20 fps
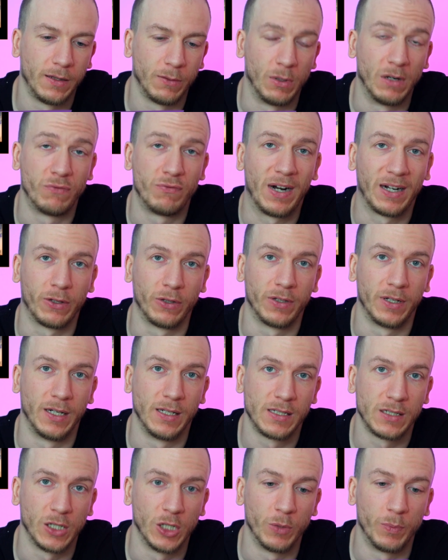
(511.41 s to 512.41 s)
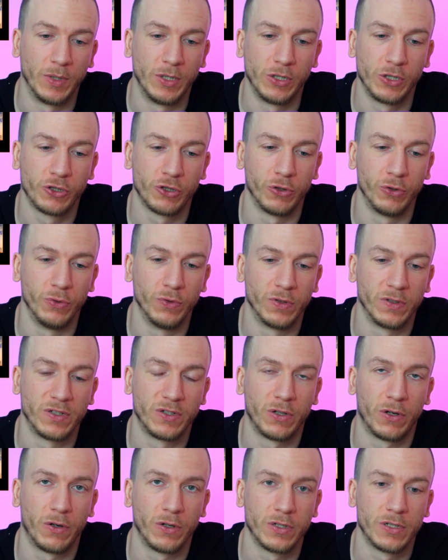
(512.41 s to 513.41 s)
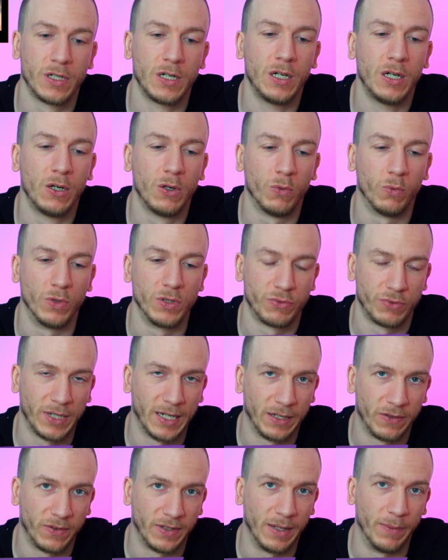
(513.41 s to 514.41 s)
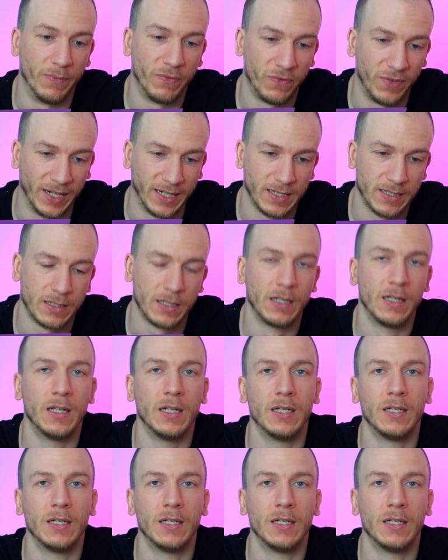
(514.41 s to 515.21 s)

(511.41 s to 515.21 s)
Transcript: the refractor telescope and show you the stars once we get them fixed.